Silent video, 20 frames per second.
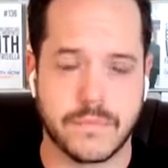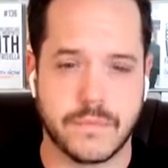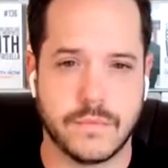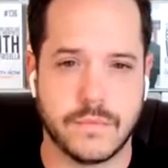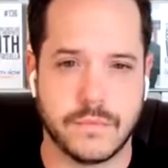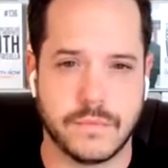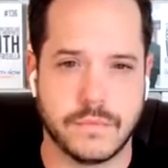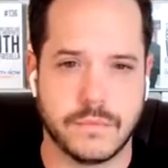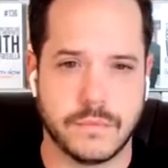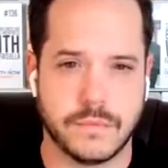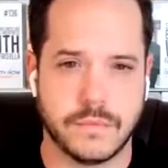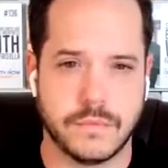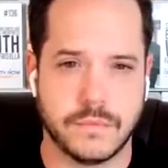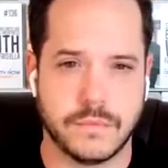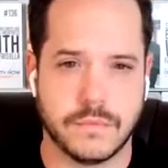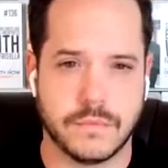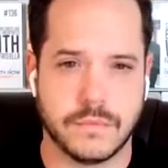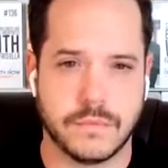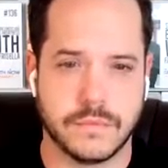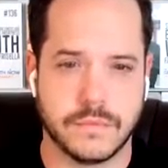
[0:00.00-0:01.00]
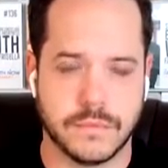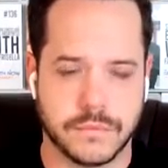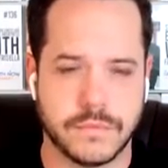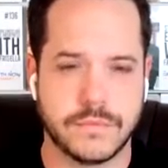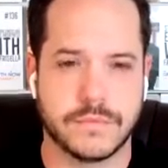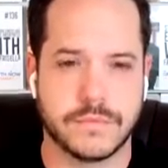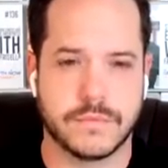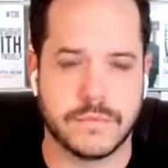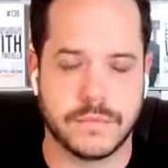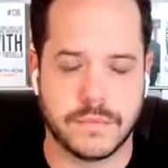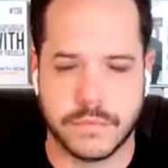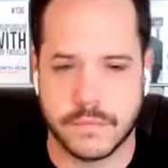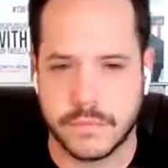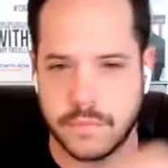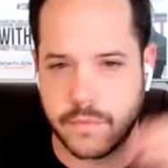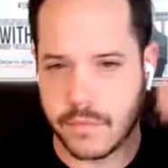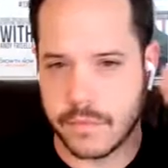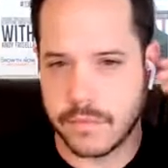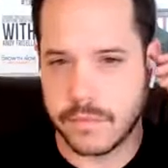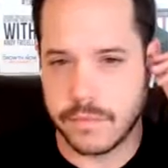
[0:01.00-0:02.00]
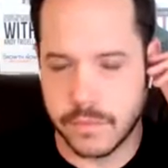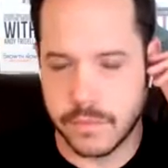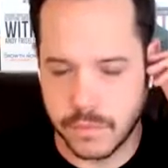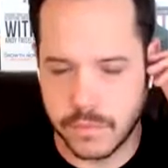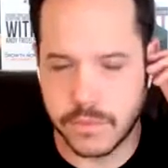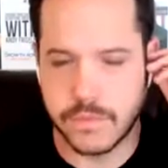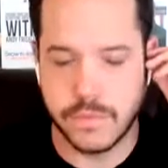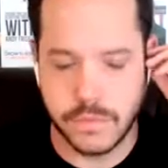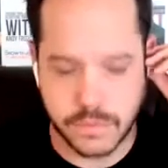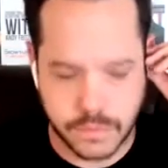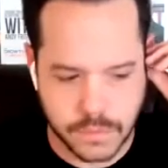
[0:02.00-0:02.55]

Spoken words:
(silent)